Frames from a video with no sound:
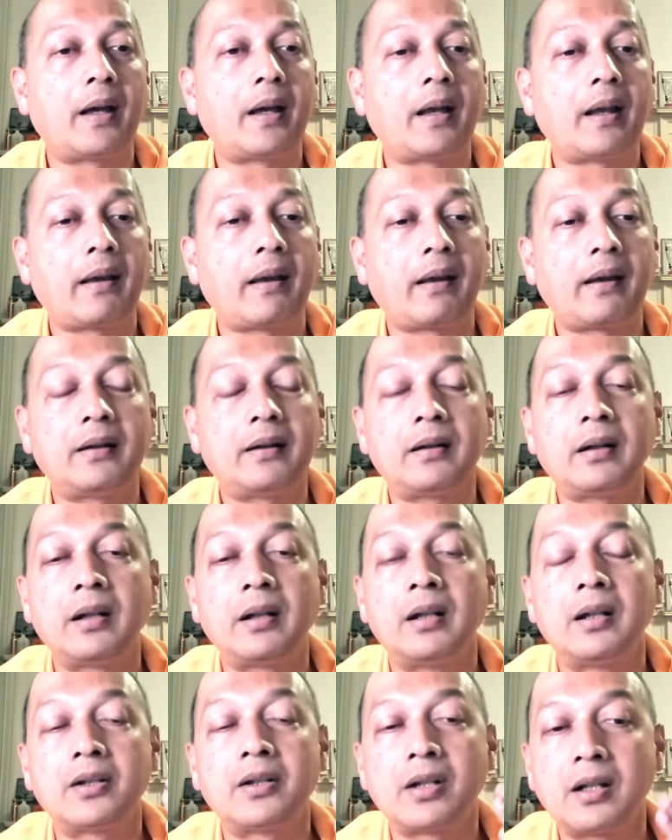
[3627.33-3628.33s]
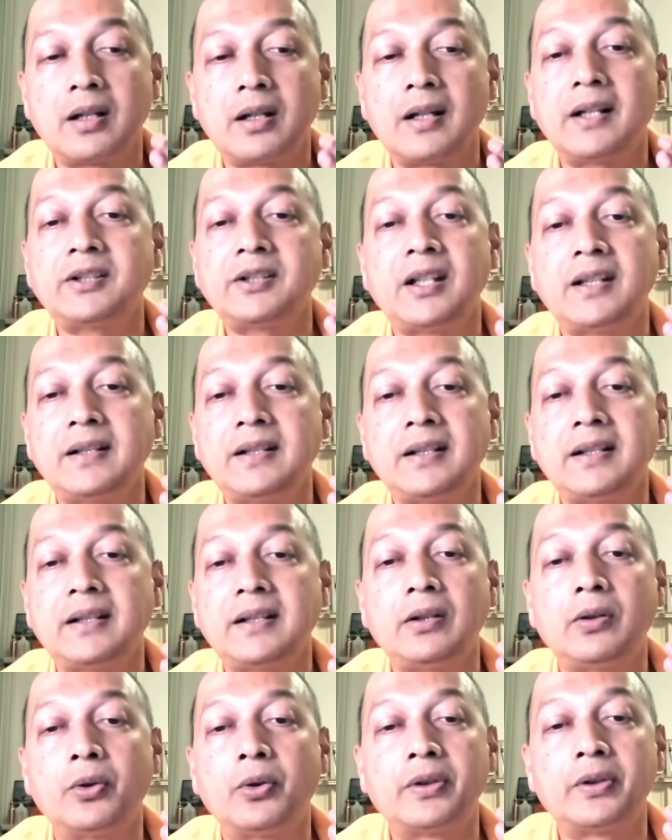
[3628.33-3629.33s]
And Shankaracharya, he
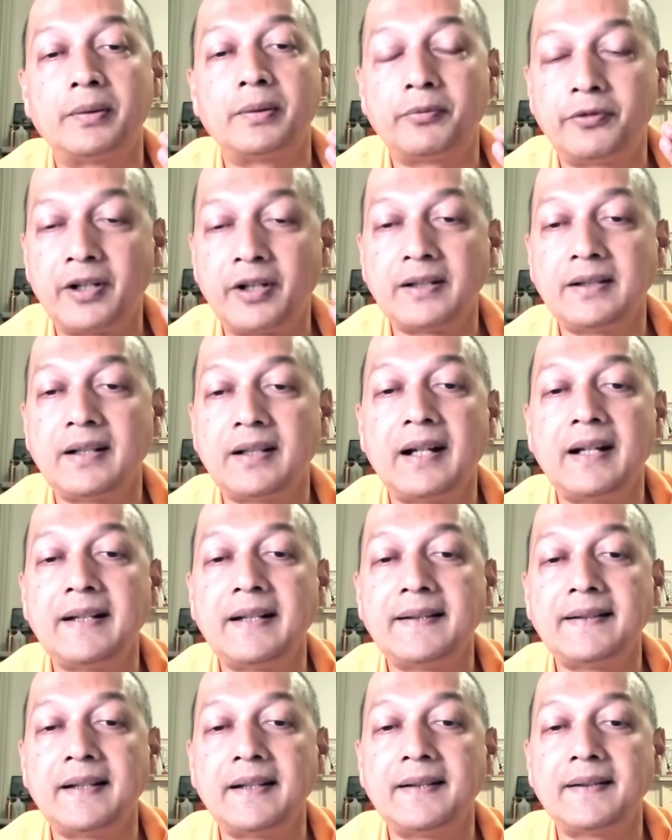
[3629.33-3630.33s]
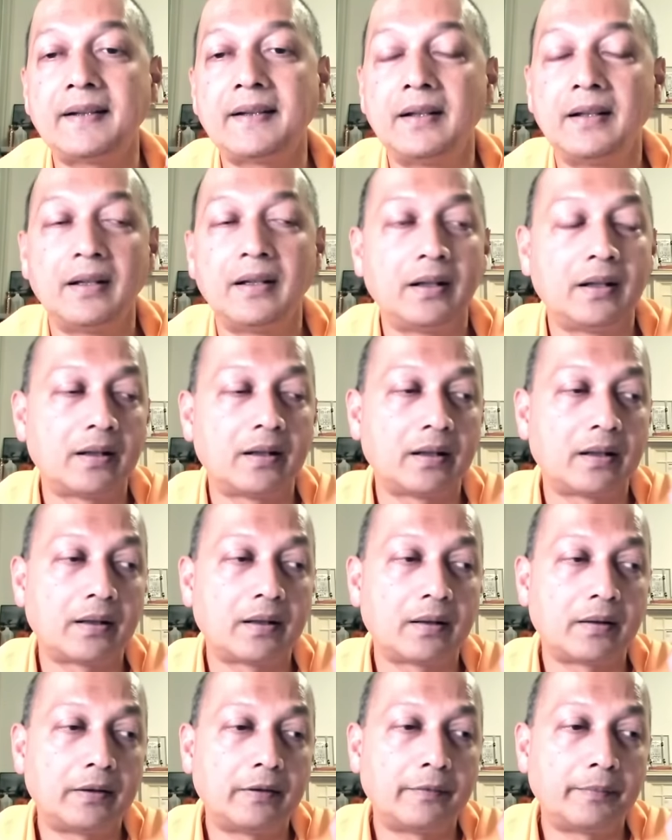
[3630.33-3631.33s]
goes further and he says,
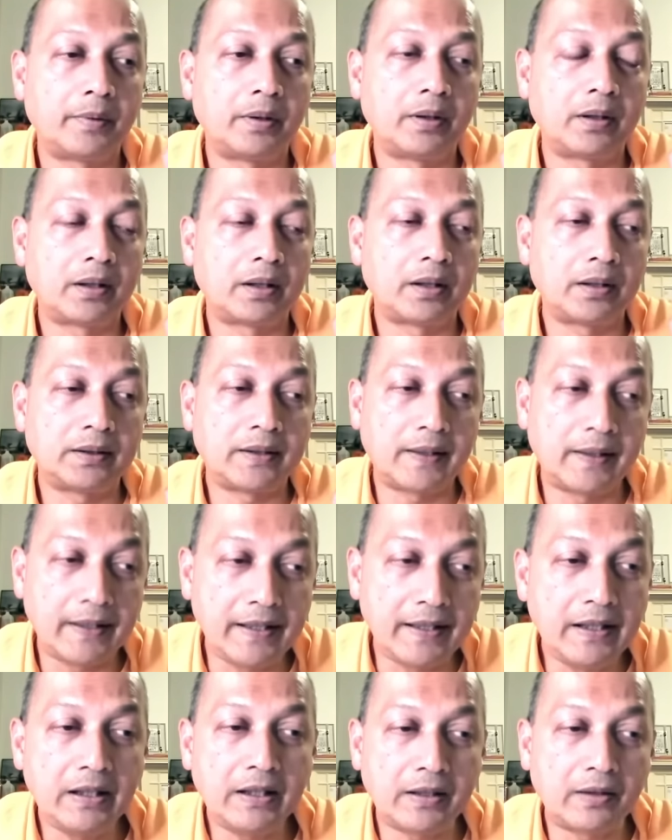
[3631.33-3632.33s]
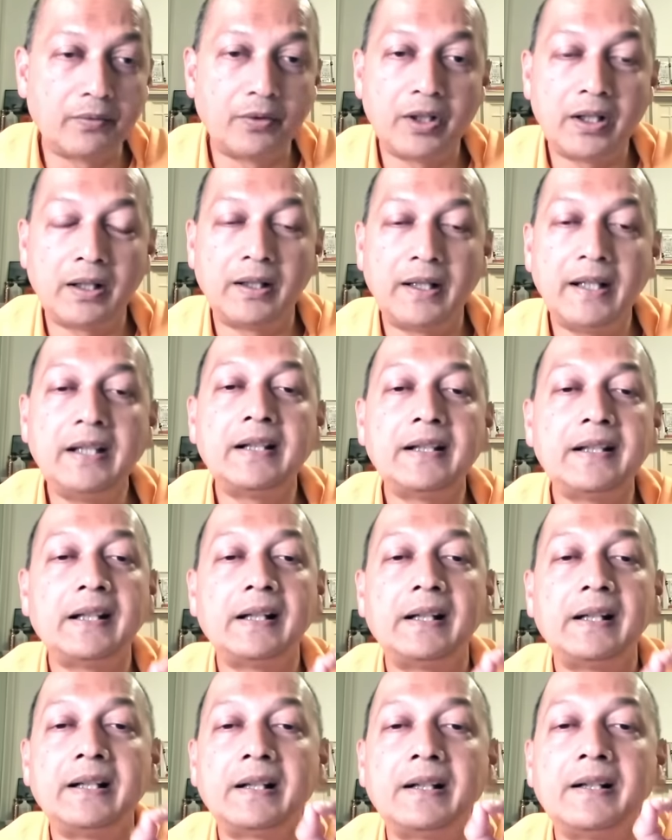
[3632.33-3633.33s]
the linga, the word linga
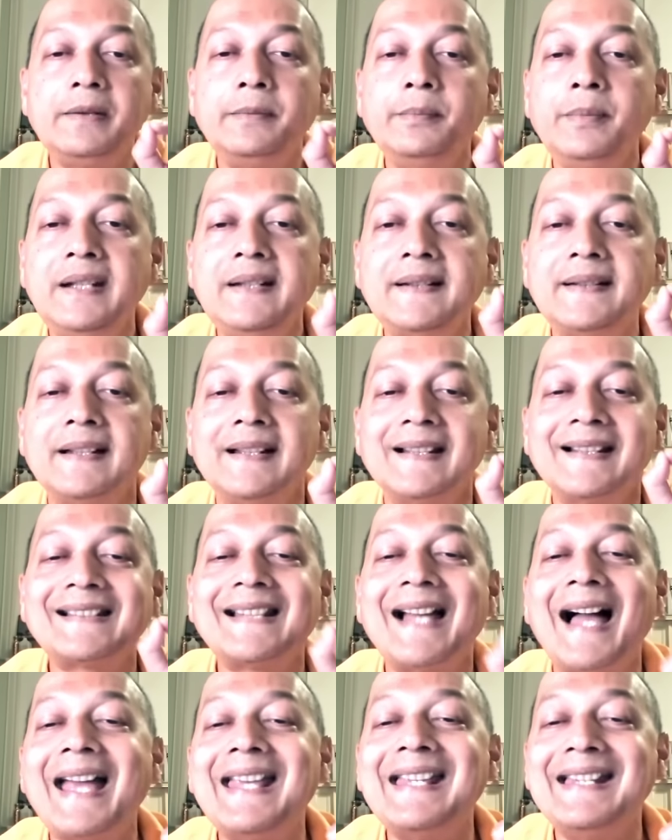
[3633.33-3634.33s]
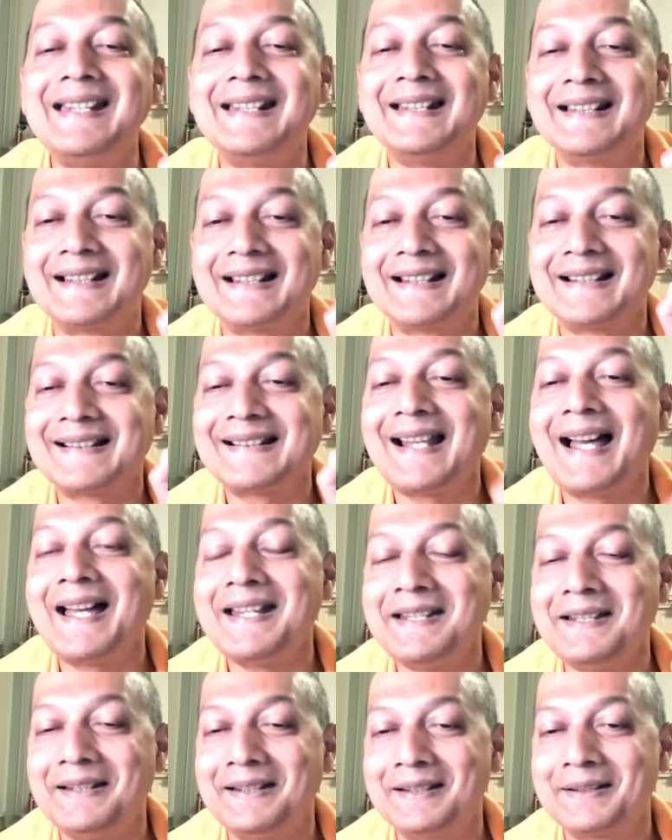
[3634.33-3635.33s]
here literally means sign,
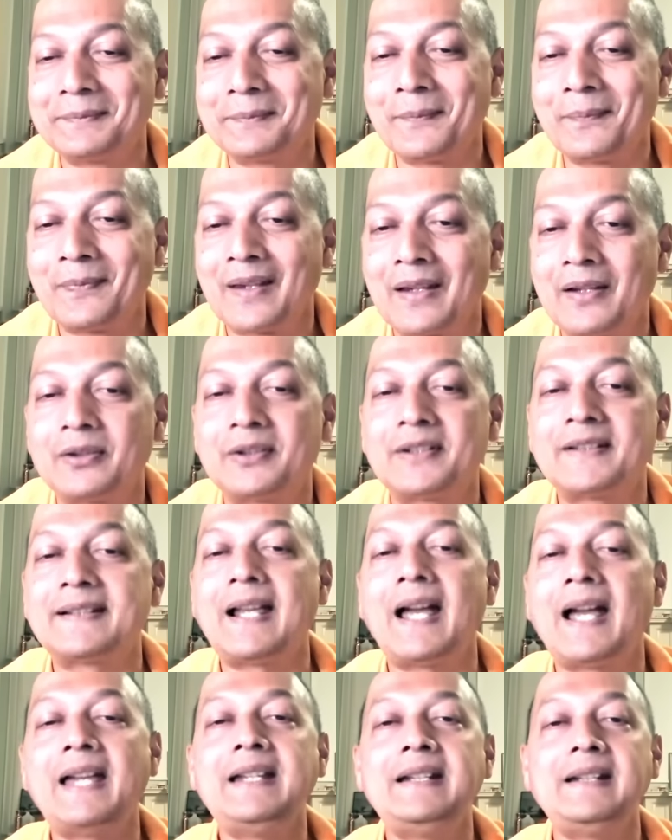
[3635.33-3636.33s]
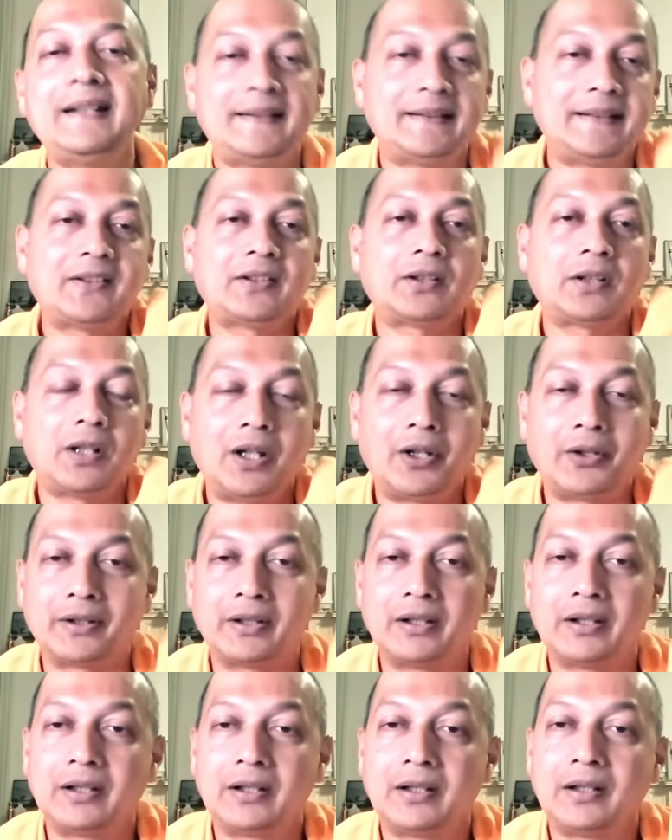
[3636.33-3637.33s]
sign. So the sign is this cloth,
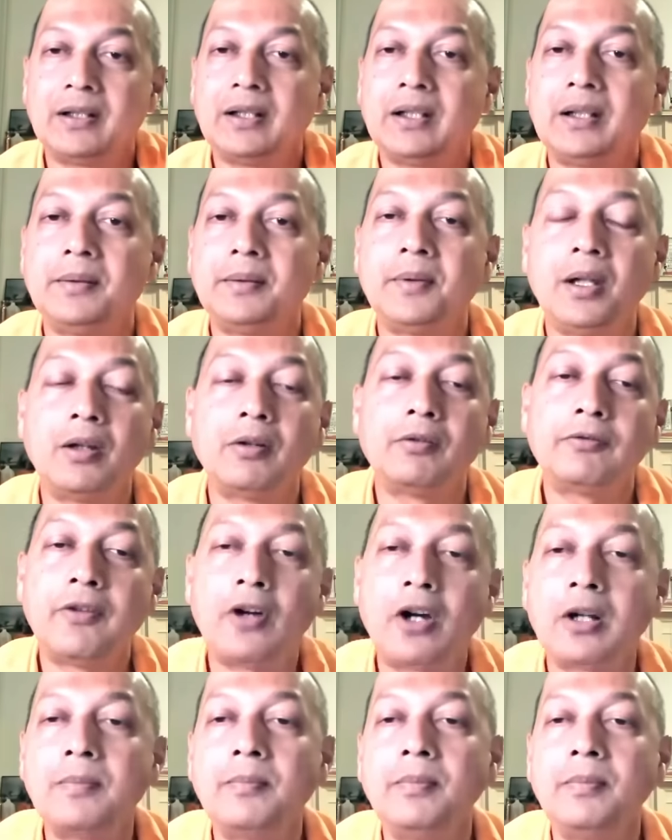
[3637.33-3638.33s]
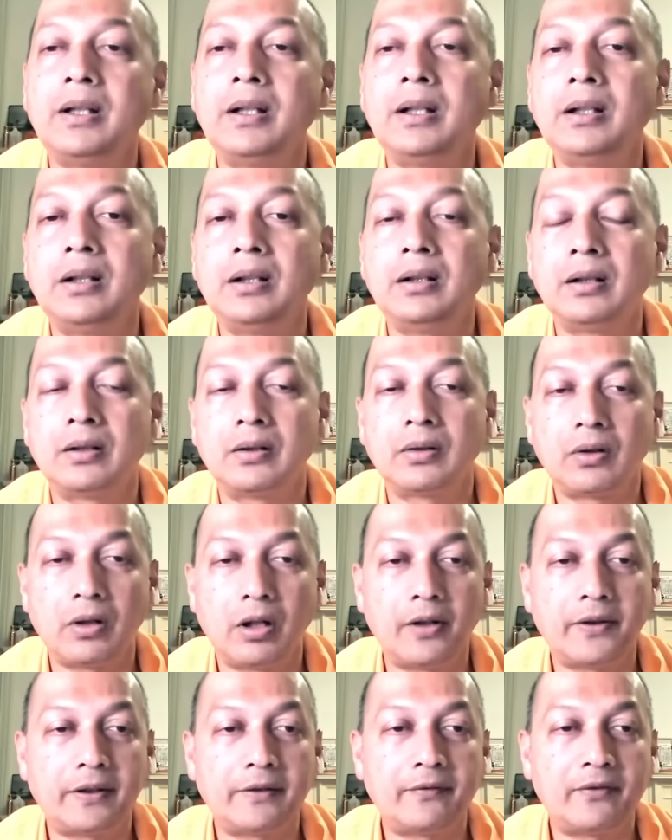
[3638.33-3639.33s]
the formal
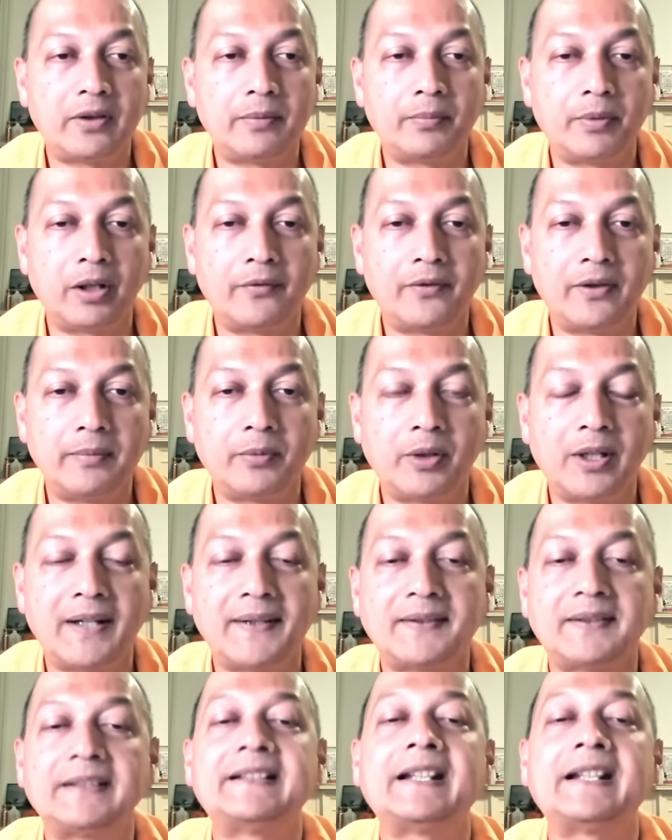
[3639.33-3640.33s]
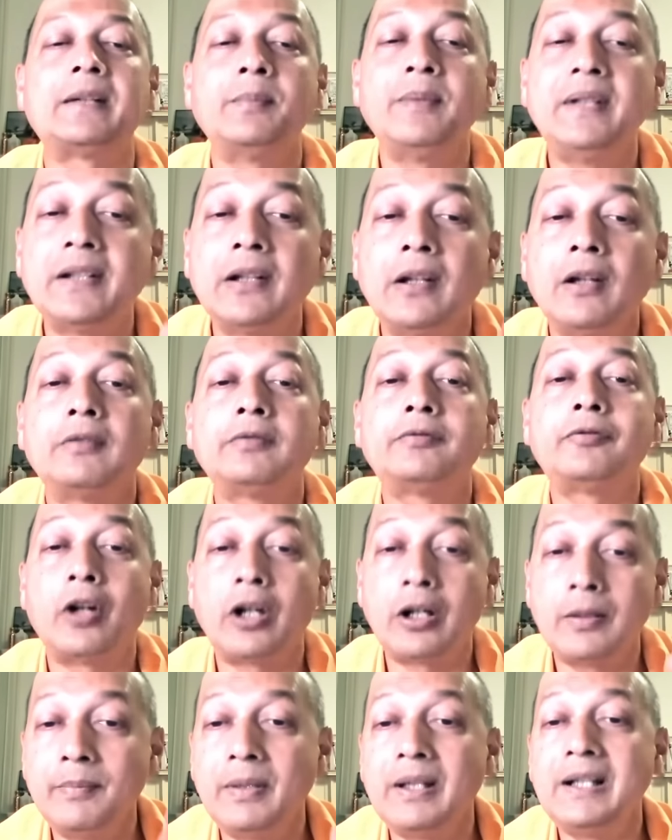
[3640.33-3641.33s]
cloth of the monastic. That means
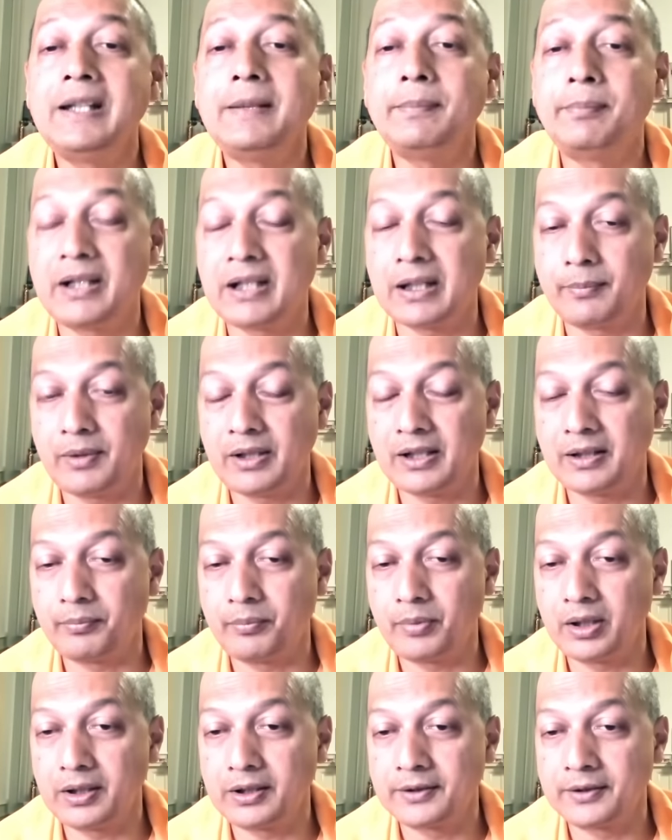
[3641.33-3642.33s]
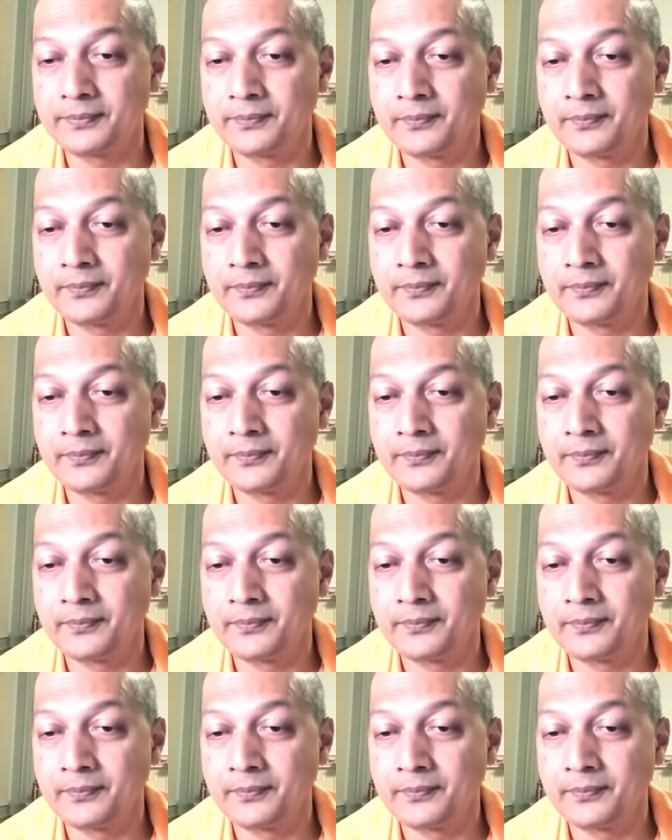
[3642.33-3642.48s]
formally becoming a monk.